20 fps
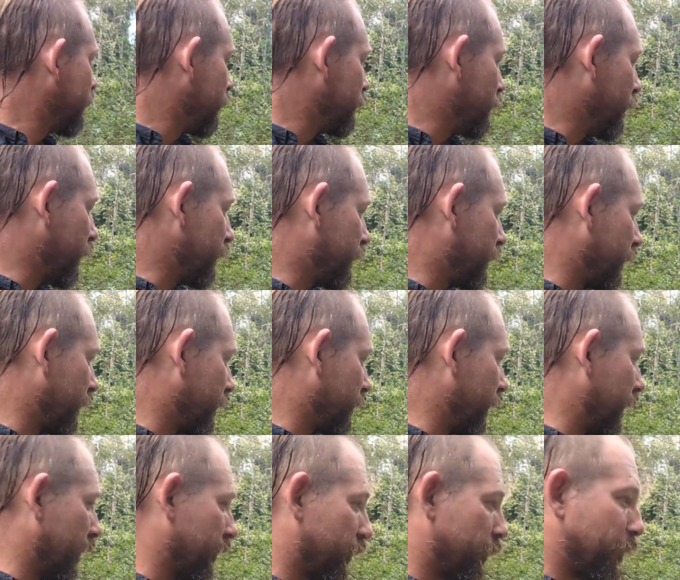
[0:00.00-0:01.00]
Most of the
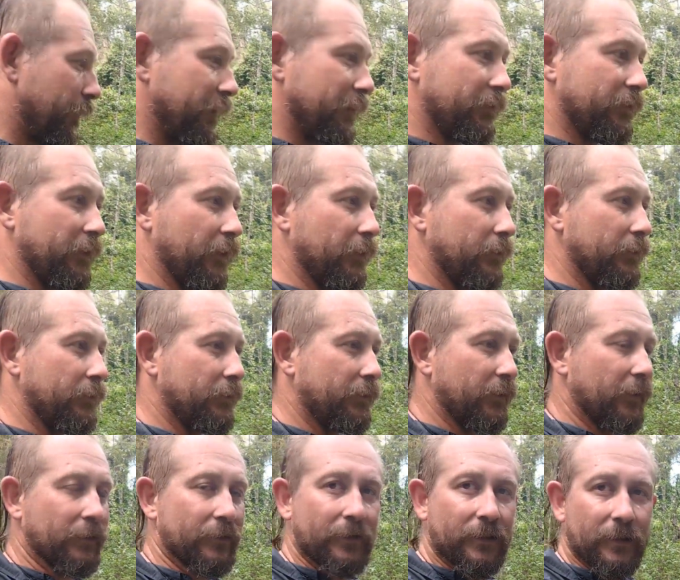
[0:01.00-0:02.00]
ground's pretty soaked,
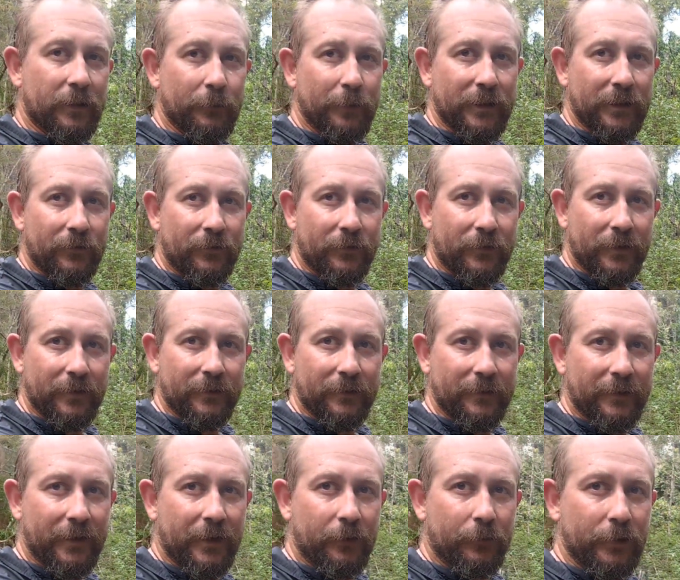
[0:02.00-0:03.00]
so it's going to be interesting to
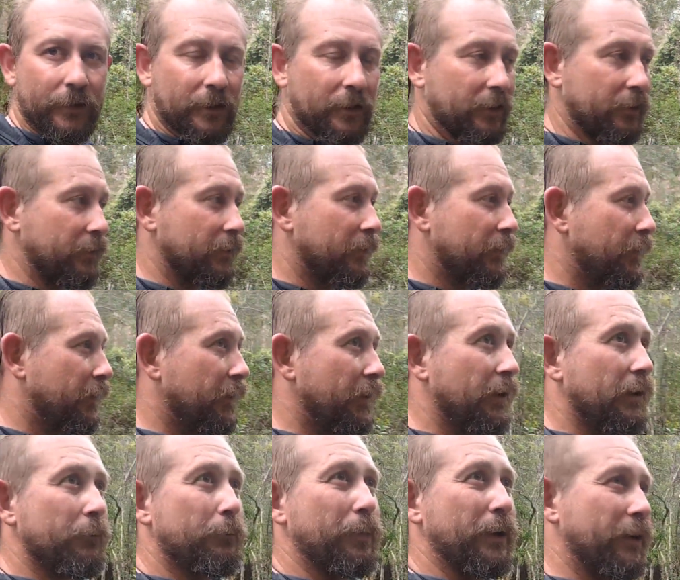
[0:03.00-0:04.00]
see how we go.
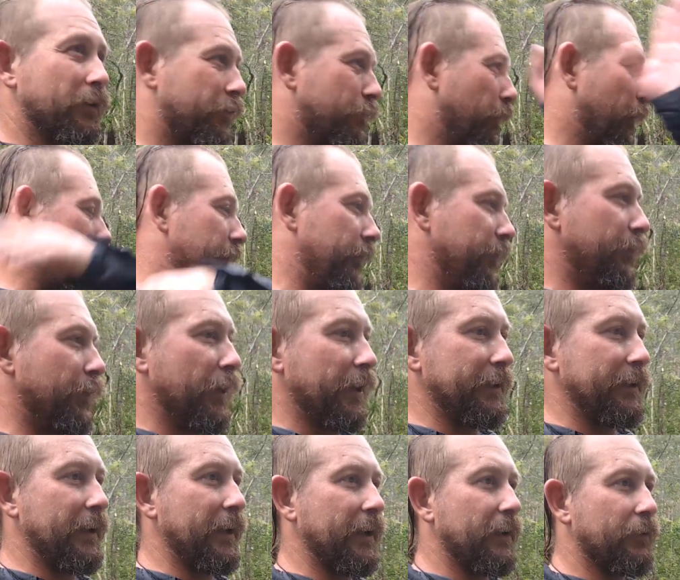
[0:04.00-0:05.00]
Biggest worry right
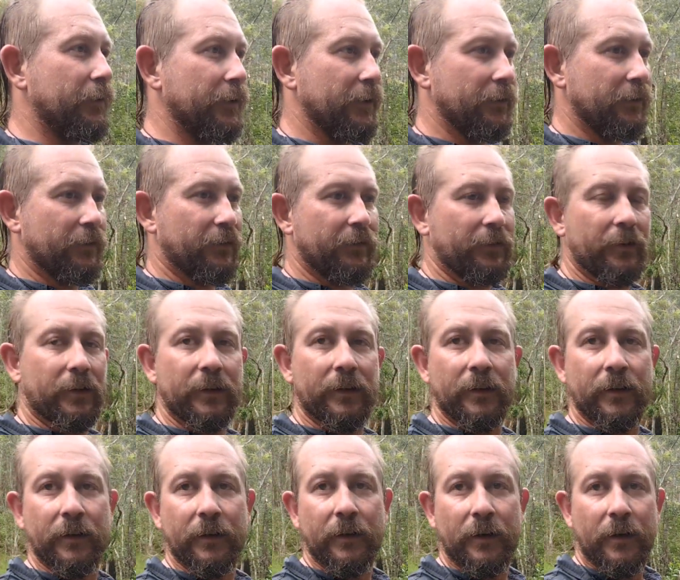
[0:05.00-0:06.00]
now is
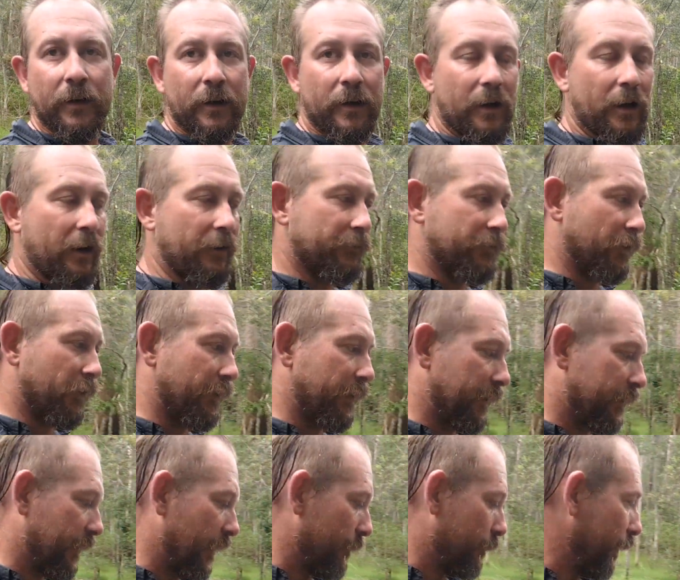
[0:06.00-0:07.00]
I've got a
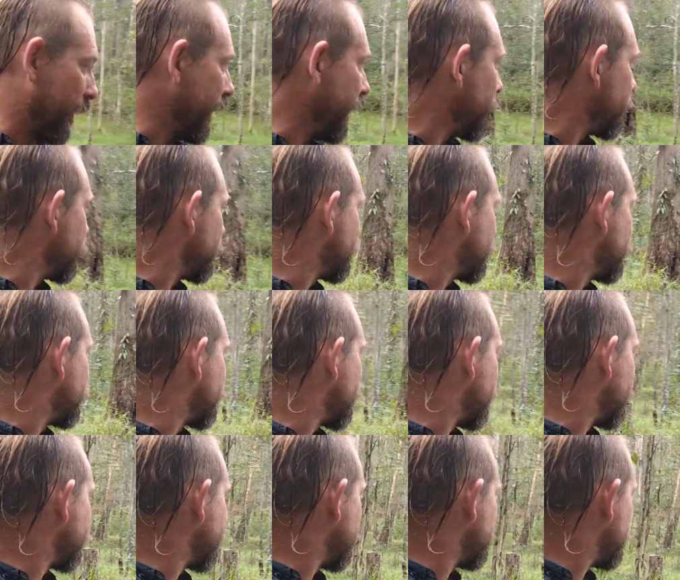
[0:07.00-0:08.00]
couple of hours to
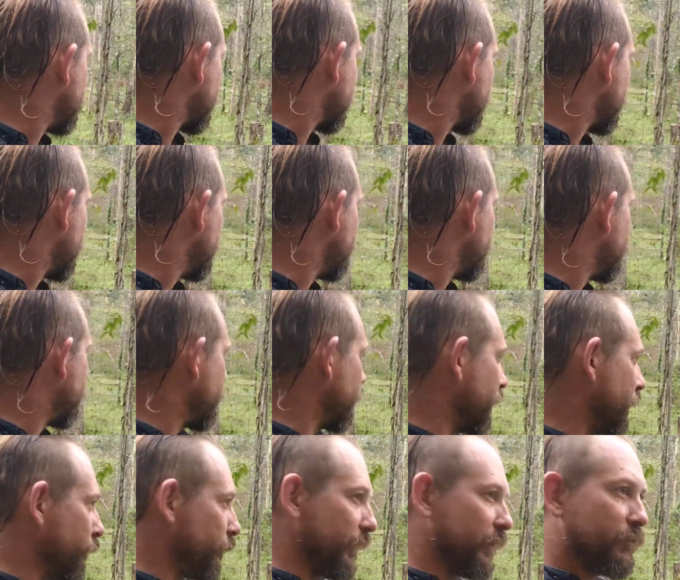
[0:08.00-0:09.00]
try and get my clothes a
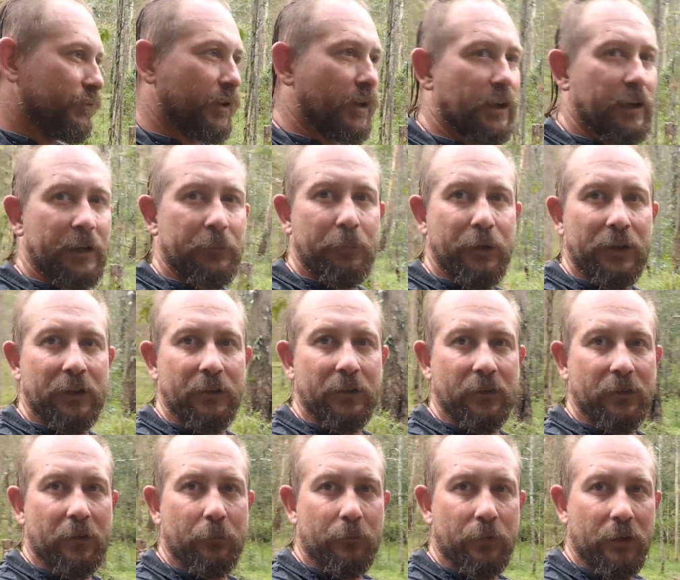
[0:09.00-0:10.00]
little bit dry because
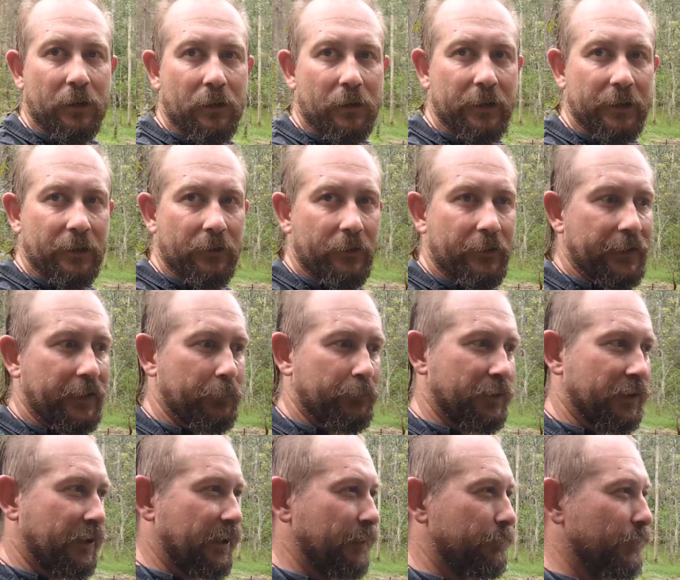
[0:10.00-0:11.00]
I'm relying on them
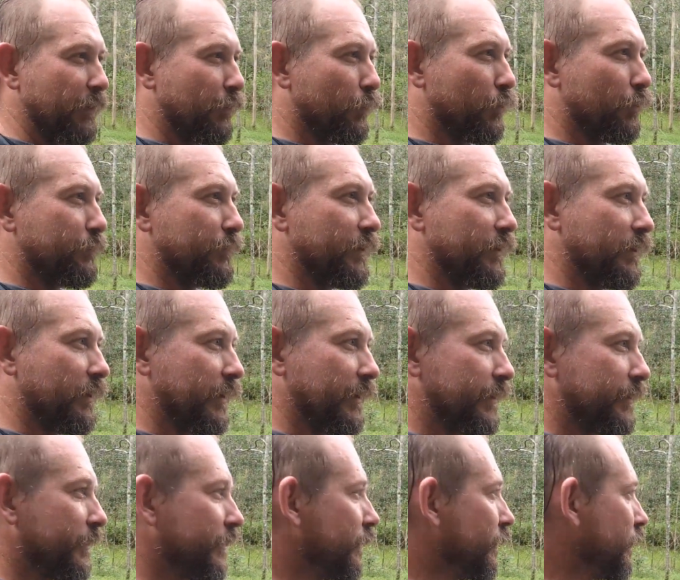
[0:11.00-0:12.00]
to keep me warm tonight.
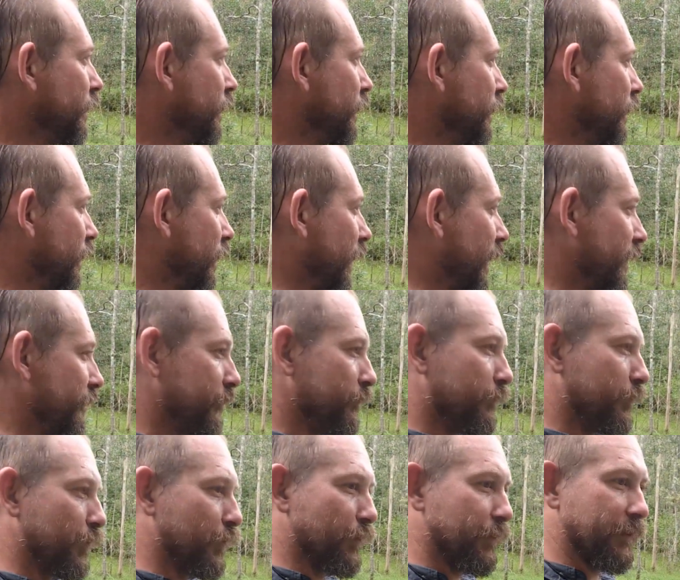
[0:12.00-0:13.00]
I haven't
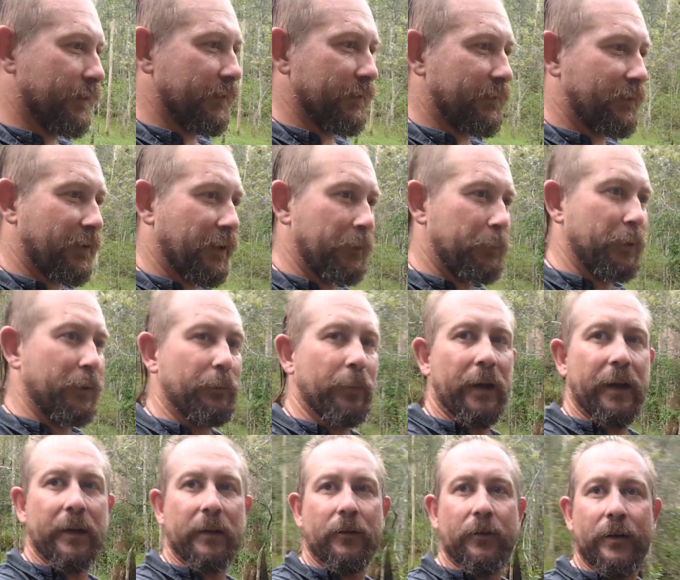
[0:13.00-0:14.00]
brought a sleeping
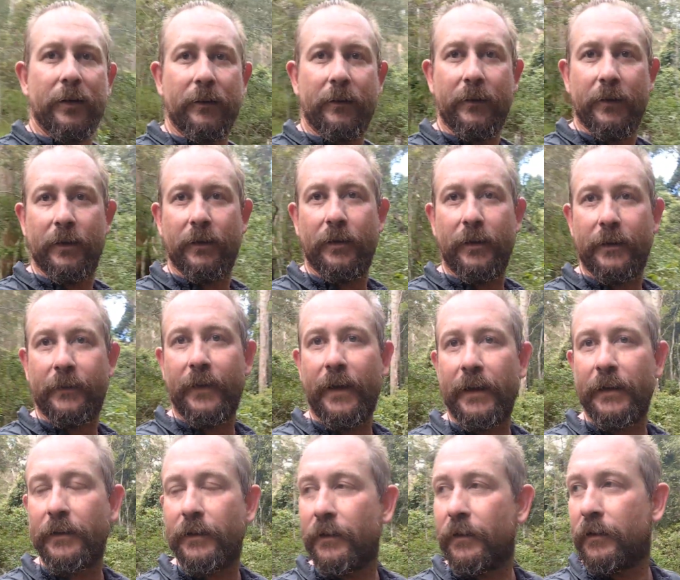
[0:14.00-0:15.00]
bag or anything like that.